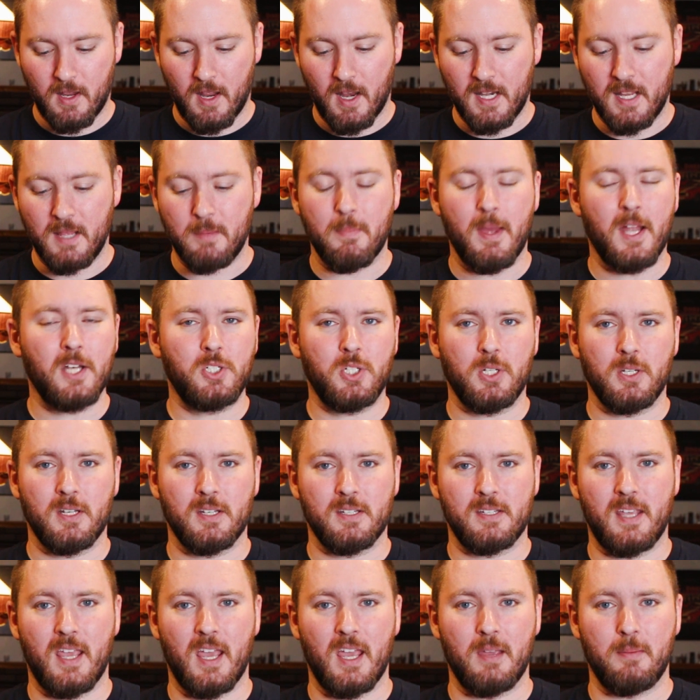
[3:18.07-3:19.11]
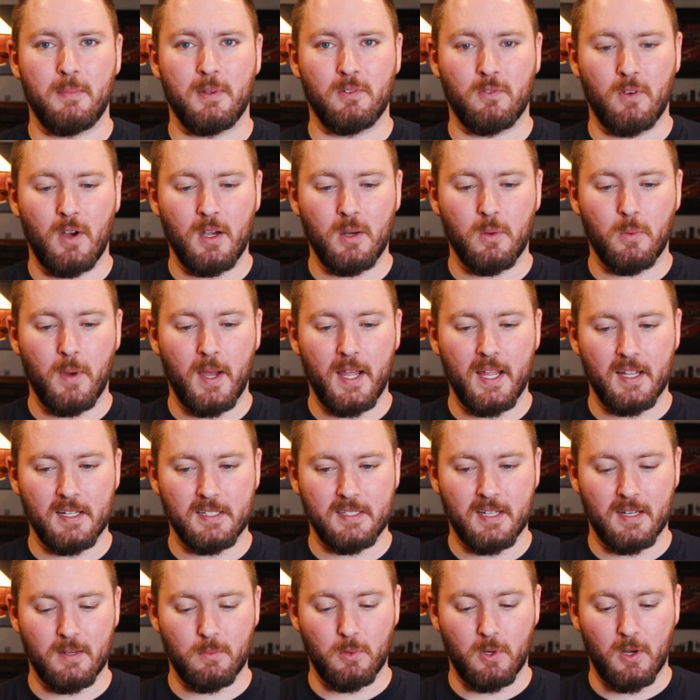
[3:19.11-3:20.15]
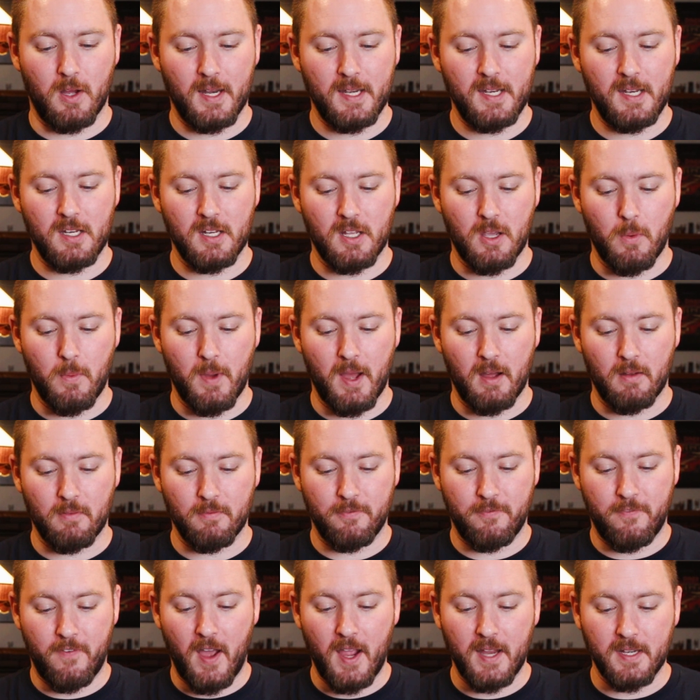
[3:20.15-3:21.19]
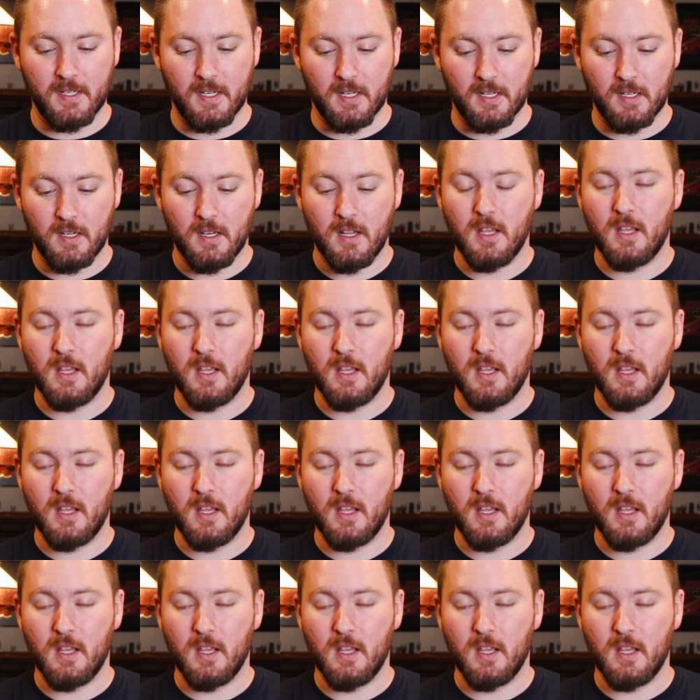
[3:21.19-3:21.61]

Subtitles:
And he mentioned this game, and right away I said, well, I need to go out and find it.